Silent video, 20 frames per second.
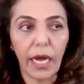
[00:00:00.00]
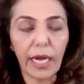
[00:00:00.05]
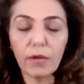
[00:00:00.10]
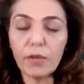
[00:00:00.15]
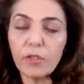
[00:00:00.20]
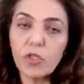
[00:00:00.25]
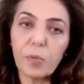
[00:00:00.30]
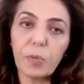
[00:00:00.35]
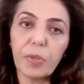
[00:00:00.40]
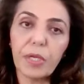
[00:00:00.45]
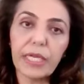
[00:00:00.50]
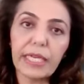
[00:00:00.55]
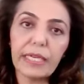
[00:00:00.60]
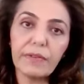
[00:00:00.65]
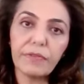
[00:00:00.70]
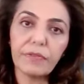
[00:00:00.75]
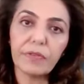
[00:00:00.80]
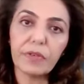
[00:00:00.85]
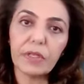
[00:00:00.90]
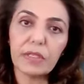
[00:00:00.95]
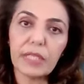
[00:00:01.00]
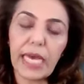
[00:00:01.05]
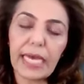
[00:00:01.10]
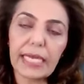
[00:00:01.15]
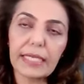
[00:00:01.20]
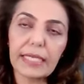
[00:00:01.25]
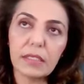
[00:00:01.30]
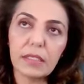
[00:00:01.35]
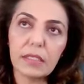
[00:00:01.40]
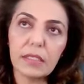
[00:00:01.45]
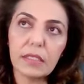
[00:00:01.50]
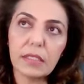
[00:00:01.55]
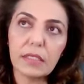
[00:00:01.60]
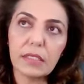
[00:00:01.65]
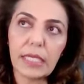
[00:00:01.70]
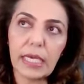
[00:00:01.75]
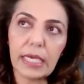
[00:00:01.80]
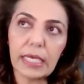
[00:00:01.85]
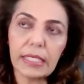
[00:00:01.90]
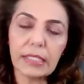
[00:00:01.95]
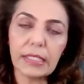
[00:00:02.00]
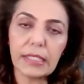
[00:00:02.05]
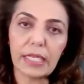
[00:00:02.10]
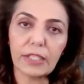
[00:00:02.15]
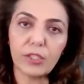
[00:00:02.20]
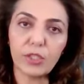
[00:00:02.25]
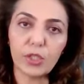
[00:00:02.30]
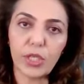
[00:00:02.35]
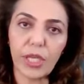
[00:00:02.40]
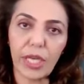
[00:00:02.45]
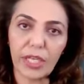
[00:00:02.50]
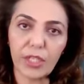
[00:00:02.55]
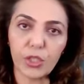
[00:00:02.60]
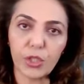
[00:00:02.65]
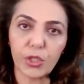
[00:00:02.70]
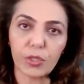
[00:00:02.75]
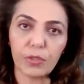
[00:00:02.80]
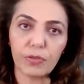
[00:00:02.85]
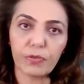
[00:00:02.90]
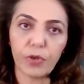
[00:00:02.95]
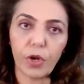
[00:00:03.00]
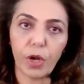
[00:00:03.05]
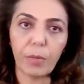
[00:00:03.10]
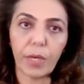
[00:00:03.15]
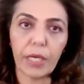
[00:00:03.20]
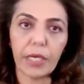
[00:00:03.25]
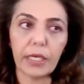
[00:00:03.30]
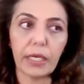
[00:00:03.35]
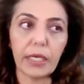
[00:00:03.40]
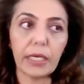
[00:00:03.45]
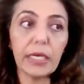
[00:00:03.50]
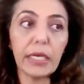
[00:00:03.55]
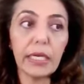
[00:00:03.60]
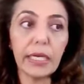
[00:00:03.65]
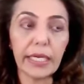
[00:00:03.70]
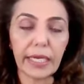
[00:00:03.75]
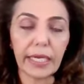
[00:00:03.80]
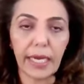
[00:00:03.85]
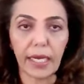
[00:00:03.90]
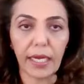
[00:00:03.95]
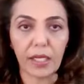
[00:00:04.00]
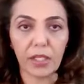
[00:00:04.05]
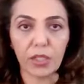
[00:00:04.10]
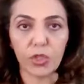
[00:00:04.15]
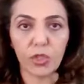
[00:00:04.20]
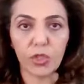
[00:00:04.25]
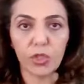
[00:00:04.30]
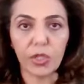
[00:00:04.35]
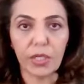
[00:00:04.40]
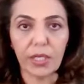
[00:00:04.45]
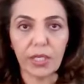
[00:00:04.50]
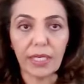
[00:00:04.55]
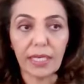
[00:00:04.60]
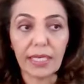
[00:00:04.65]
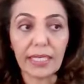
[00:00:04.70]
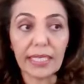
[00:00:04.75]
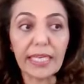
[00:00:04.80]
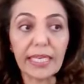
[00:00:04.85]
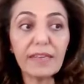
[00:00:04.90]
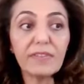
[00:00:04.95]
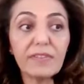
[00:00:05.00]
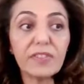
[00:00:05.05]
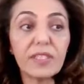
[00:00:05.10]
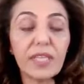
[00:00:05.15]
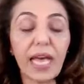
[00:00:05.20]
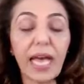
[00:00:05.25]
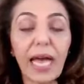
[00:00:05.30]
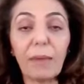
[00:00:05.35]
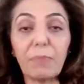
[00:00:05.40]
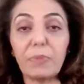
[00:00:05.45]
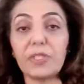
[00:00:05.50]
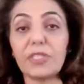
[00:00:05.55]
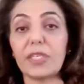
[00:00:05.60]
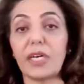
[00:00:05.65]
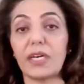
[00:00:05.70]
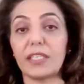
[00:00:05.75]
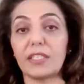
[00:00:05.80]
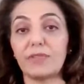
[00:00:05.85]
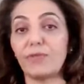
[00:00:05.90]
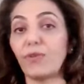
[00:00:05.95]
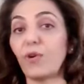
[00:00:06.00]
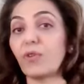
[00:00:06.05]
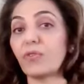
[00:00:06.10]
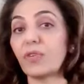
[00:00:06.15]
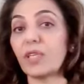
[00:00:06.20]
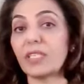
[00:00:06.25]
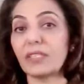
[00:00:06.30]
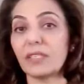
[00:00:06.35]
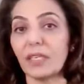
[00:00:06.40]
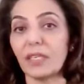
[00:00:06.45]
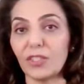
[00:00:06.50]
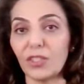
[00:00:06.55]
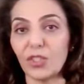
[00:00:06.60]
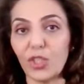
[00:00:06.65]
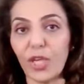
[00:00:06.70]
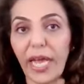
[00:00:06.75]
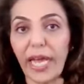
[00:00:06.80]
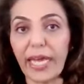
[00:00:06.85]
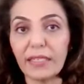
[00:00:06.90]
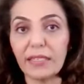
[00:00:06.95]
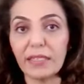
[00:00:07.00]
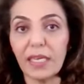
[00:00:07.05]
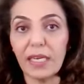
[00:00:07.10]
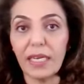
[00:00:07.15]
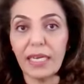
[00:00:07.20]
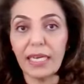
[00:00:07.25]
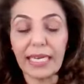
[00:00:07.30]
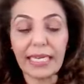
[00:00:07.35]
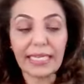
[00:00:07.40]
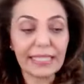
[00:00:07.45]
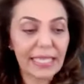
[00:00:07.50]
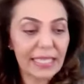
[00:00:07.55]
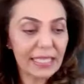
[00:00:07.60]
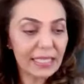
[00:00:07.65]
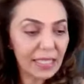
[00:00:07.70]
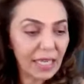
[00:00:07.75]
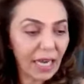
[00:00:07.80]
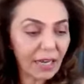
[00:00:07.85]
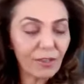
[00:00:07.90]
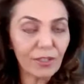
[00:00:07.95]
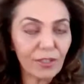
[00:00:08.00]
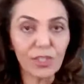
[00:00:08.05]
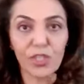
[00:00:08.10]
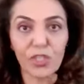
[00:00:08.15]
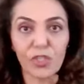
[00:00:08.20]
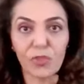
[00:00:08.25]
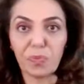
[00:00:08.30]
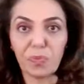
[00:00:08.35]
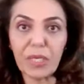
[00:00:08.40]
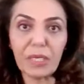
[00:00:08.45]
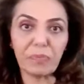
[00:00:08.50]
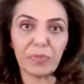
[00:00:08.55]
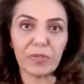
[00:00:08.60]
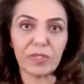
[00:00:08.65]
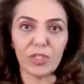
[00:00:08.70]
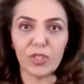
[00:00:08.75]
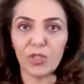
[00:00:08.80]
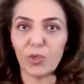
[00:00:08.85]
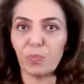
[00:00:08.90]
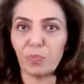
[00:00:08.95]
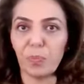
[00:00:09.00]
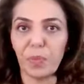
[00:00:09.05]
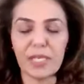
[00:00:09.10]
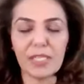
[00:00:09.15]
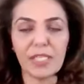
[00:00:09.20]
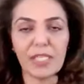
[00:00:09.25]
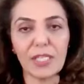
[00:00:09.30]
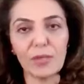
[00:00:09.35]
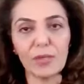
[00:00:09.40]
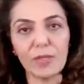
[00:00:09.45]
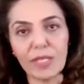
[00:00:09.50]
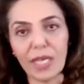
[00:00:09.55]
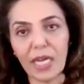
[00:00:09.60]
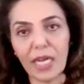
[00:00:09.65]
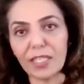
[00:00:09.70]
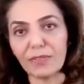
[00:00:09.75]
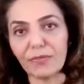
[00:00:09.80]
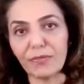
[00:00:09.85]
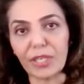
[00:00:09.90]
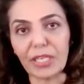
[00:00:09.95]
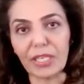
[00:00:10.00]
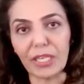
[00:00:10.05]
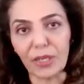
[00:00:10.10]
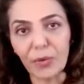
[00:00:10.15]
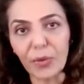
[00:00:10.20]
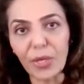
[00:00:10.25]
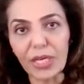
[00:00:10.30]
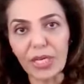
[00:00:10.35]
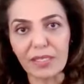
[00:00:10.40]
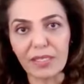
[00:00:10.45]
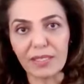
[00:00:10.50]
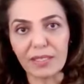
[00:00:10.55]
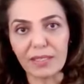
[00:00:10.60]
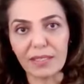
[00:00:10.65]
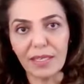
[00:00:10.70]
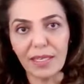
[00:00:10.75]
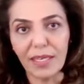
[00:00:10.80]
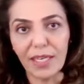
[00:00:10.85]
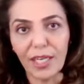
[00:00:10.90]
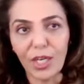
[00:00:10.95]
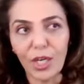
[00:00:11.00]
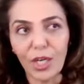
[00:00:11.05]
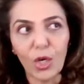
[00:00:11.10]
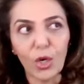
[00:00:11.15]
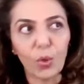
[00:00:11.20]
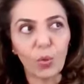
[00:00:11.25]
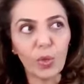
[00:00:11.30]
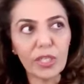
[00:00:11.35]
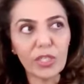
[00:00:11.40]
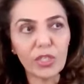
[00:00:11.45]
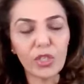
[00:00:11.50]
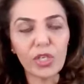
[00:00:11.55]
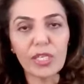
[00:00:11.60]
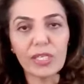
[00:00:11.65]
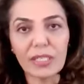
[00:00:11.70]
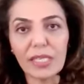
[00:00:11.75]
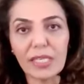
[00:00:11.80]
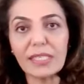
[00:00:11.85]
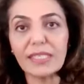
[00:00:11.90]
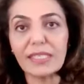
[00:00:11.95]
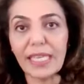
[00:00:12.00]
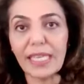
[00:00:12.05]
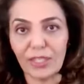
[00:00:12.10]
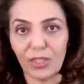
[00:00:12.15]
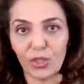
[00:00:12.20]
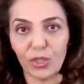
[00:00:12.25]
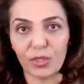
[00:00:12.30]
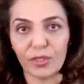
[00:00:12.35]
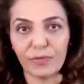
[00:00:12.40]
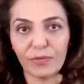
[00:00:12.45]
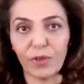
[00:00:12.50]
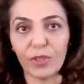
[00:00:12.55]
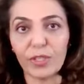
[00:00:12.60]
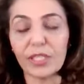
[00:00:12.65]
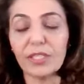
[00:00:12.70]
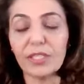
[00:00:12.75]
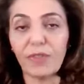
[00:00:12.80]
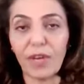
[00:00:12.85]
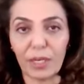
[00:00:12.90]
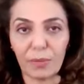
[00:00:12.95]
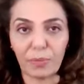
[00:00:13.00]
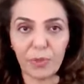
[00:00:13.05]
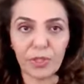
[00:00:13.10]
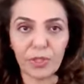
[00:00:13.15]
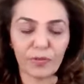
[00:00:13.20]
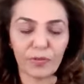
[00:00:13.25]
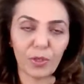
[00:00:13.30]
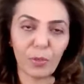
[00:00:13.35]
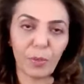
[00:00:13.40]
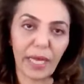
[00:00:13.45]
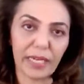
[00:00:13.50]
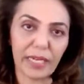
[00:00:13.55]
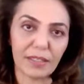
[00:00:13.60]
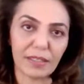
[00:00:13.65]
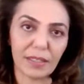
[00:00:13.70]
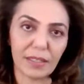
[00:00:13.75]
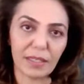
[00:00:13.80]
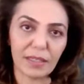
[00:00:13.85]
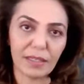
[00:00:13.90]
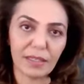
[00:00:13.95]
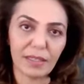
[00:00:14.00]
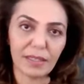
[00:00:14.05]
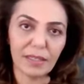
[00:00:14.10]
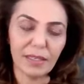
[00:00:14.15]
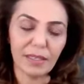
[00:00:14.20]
I also believe that science education from an early age gives appetite for research and it encourages people to pursue scientific careers, which is essential for the development of humanity.